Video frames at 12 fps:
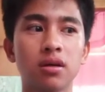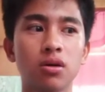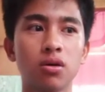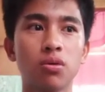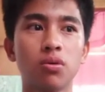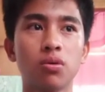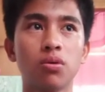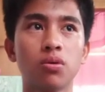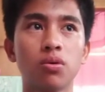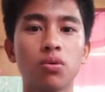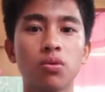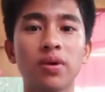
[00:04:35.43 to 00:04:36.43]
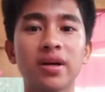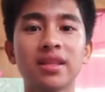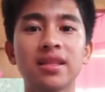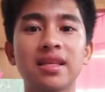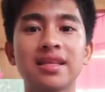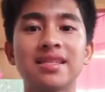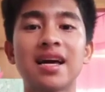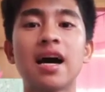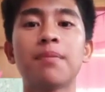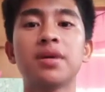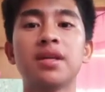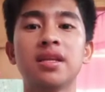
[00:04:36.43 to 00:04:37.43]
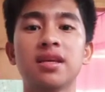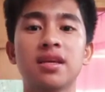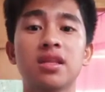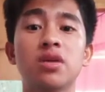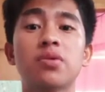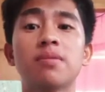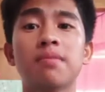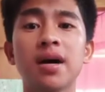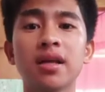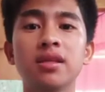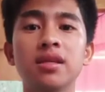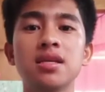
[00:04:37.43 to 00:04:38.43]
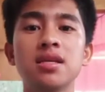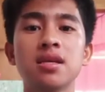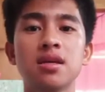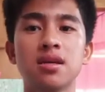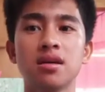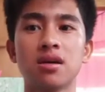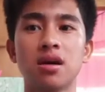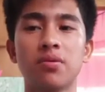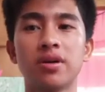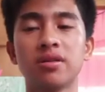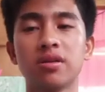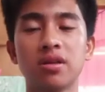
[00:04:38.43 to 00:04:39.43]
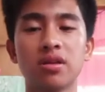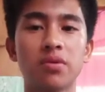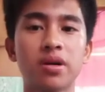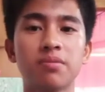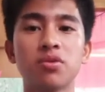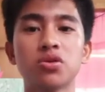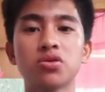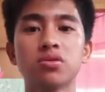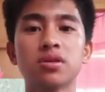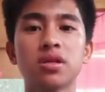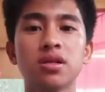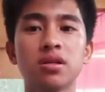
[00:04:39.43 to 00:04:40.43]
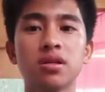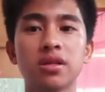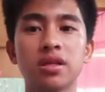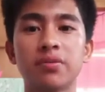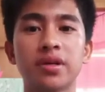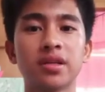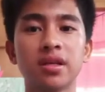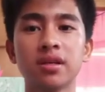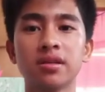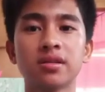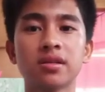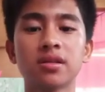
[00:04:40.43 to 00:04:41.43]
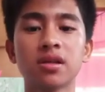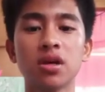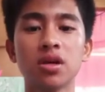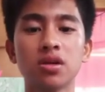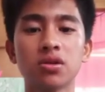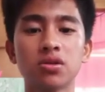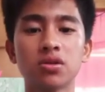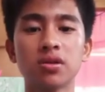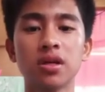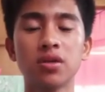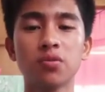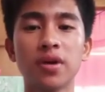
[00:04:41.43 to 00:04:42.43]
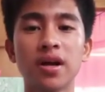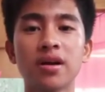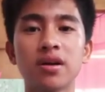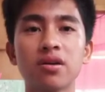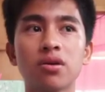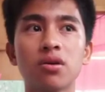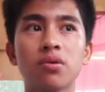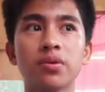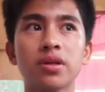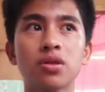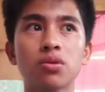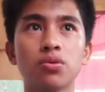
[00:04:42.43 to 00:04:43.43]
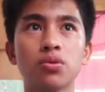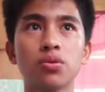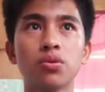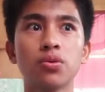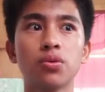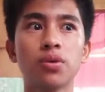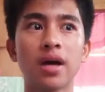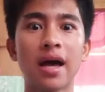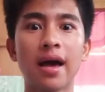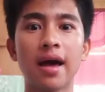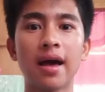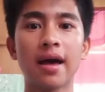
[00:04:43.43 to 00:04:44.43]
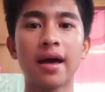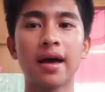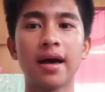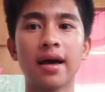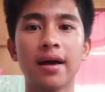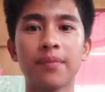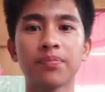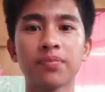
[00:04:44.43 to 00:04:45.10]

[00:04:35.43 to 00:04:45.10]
oh, what is happening in our body, in our emotional, in our thinking skills, so that we are going uh,